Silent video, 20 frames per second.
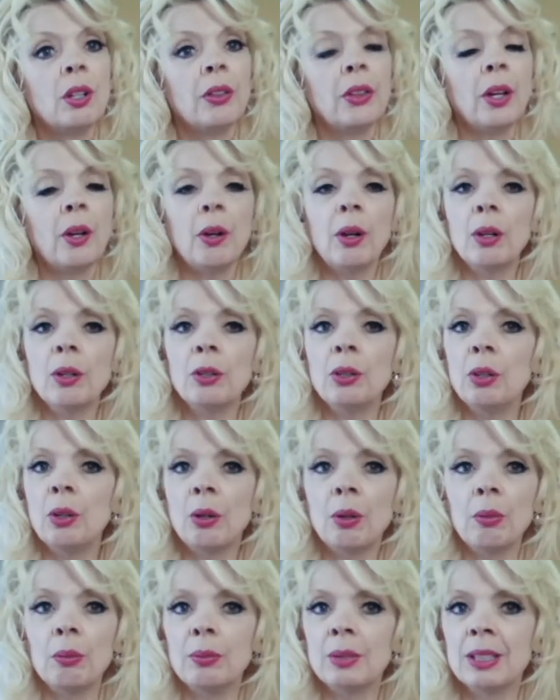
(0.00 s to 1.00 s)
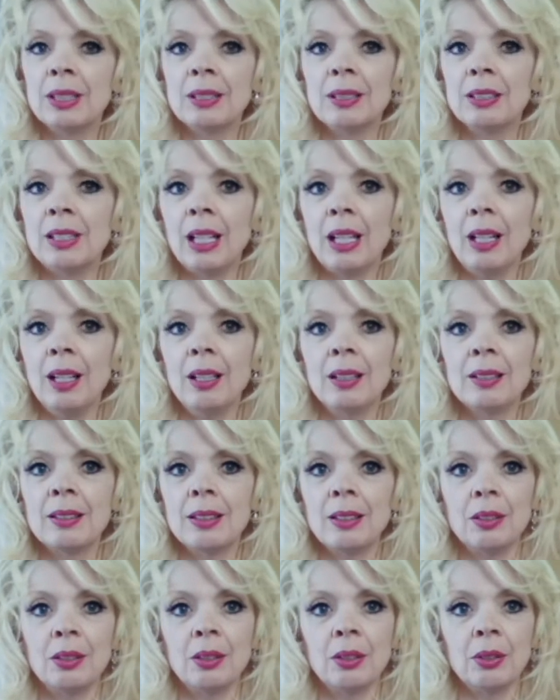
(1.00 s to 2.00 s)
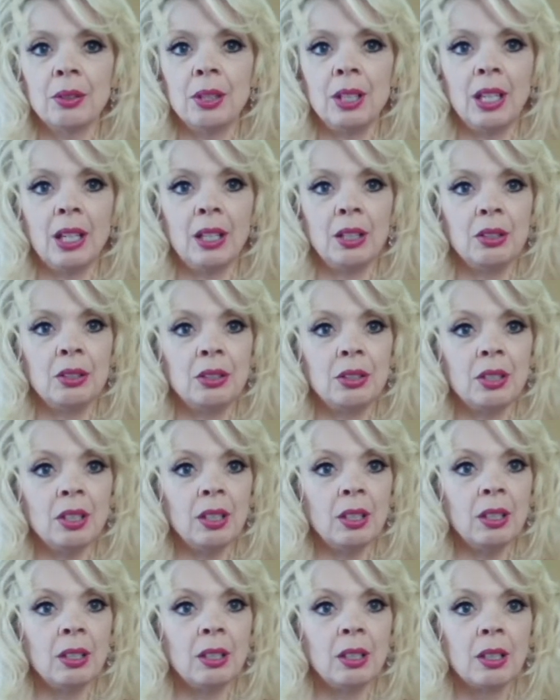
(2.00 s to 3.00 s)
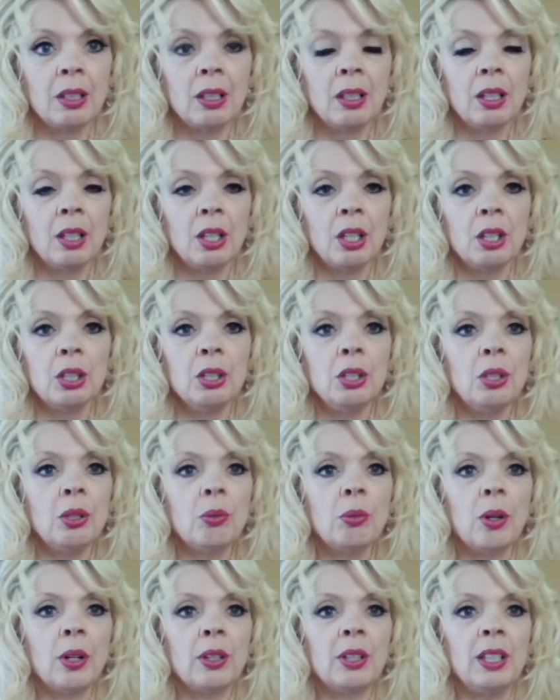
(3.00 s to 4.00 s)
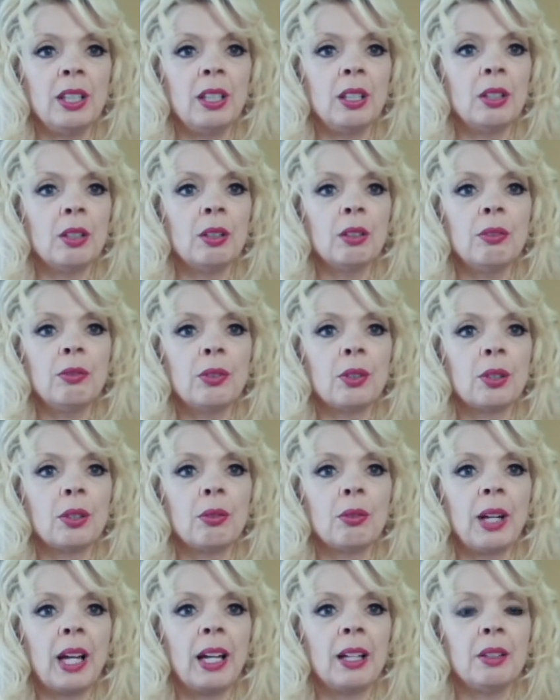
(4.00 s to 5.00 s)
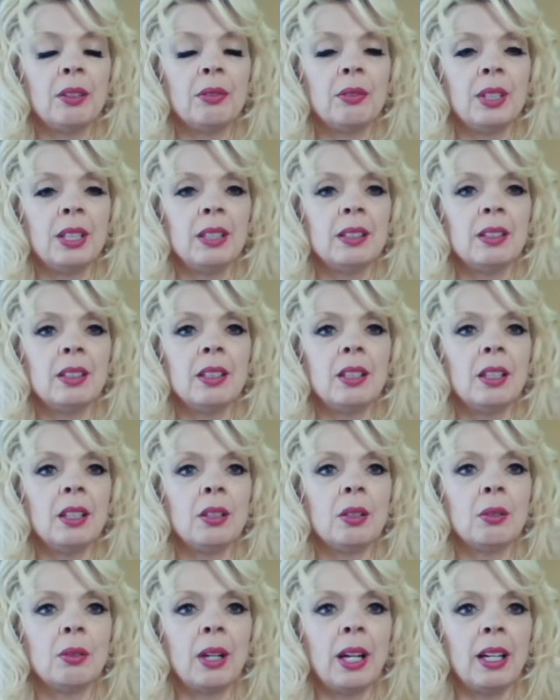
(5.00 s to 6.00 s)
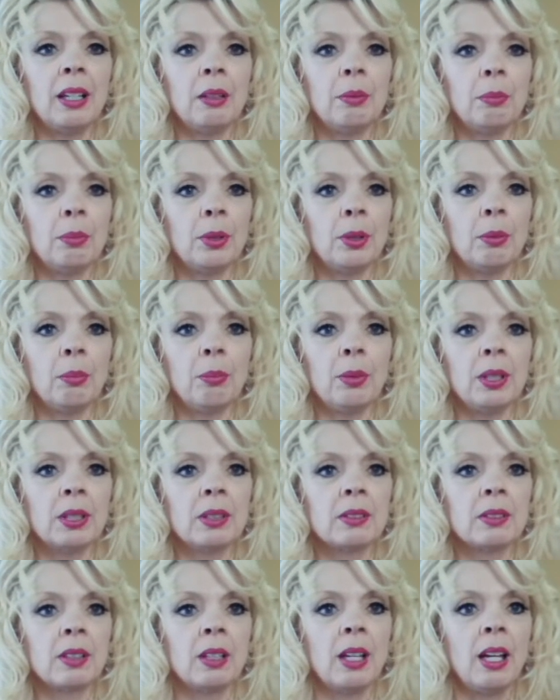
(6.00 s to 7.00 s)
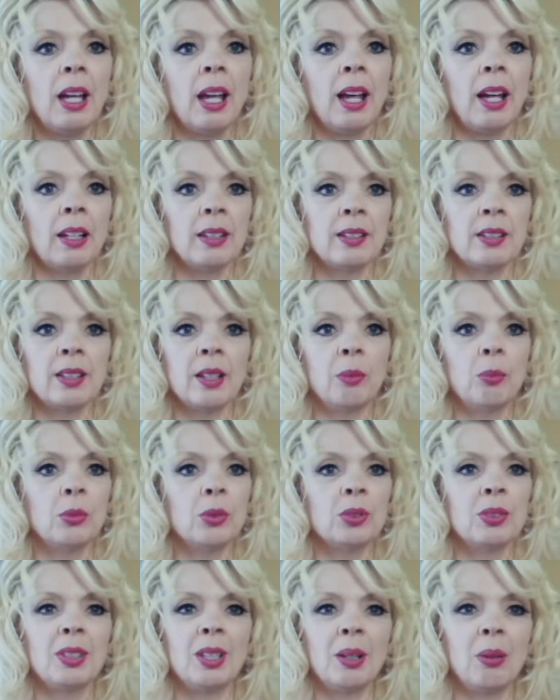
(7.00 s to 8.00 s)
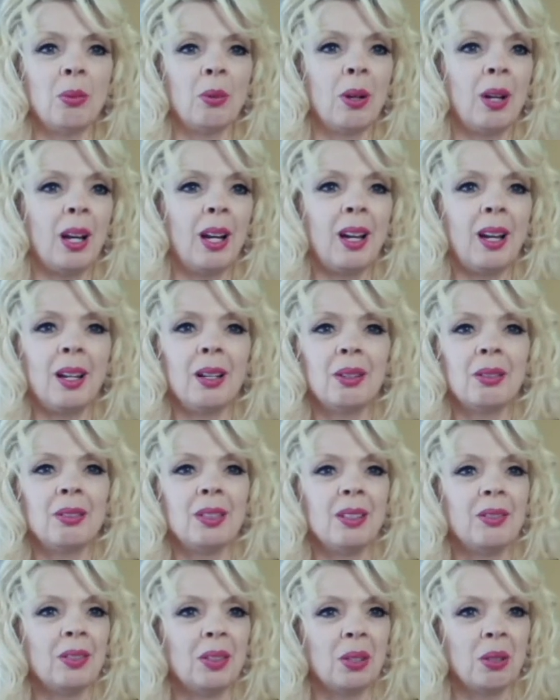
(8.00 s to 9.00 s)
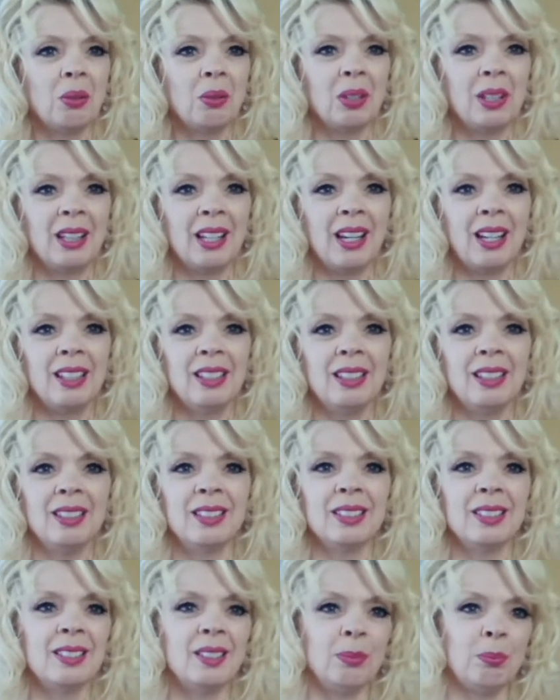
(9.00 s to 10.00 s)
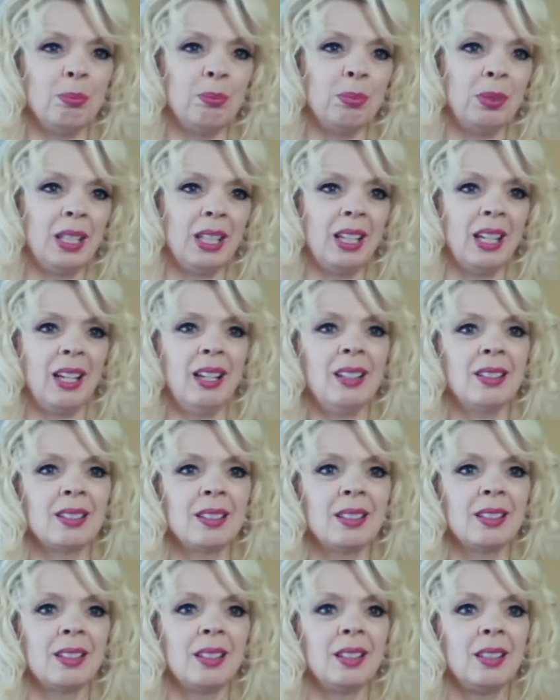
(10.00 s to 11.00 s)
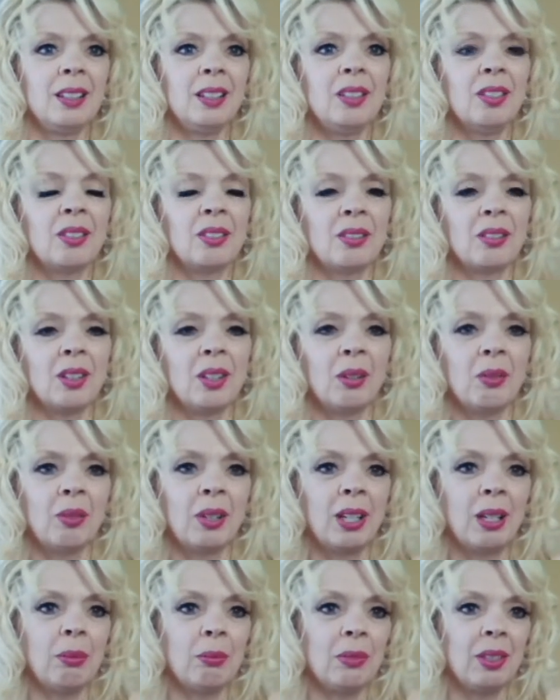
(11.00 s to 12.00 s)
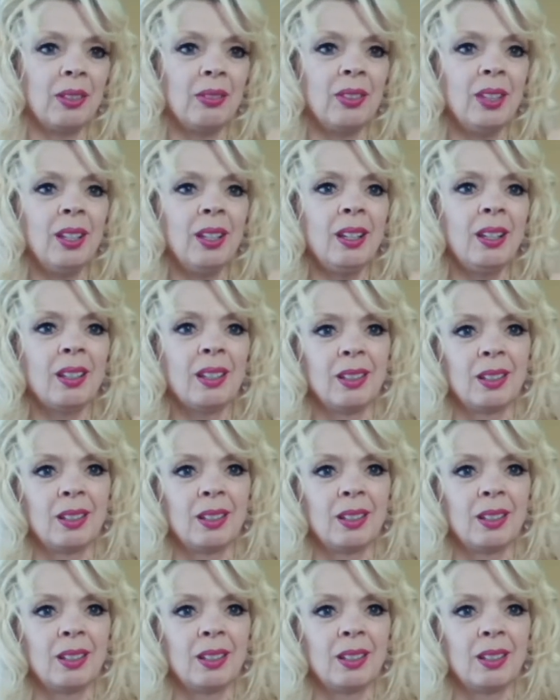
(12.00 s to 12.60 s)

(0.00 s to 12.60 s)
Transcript: There are no mistakes in creation. You are here for grand reason and grand purpose. And some will say, well, I don't even know what that is. BS. You don't know what I'm living.